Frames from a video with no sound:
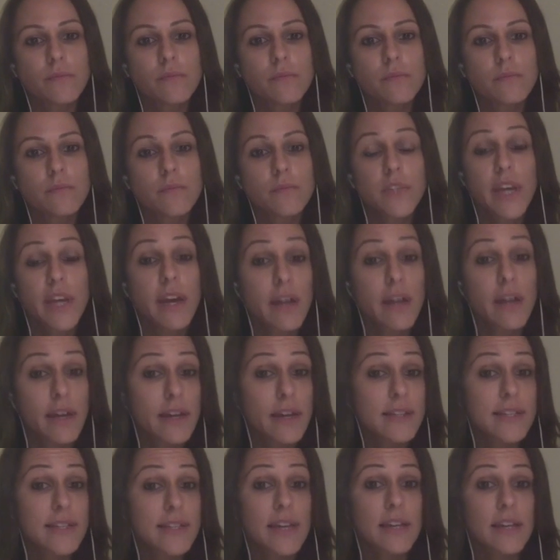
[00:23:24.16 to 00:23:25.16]
Yeah,
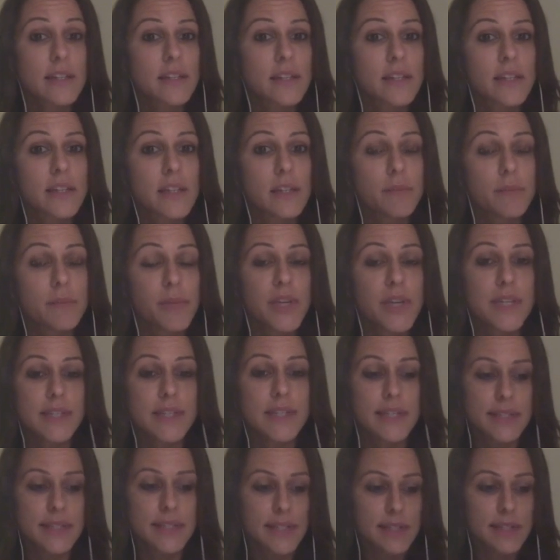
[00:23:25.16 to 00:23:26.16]
exactly. Because
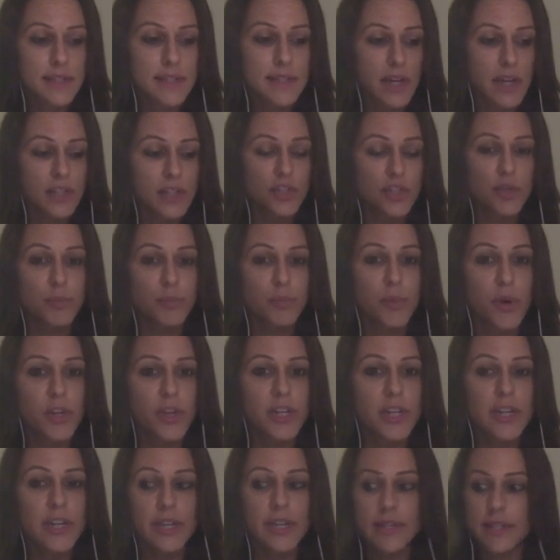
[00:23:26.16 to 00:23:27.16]
it's inside your
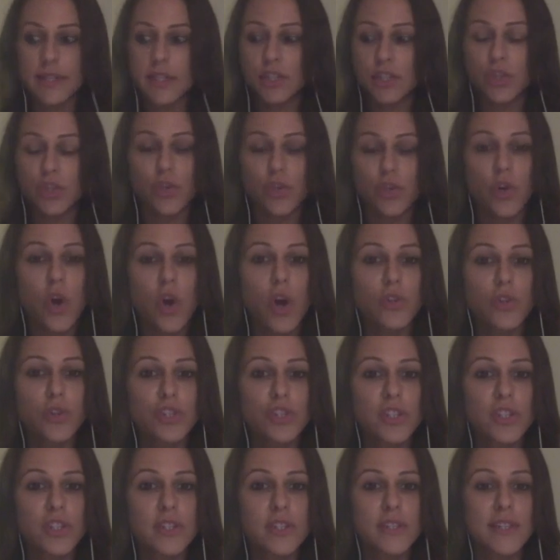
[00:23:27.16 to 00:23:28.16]
body, it's in your
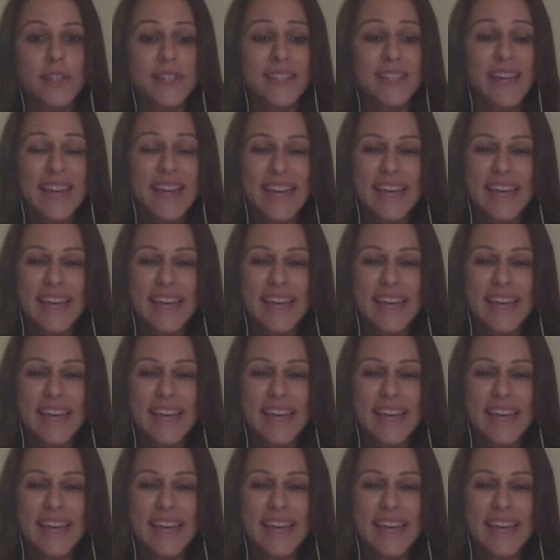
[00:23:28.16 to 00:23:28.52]
consciousness.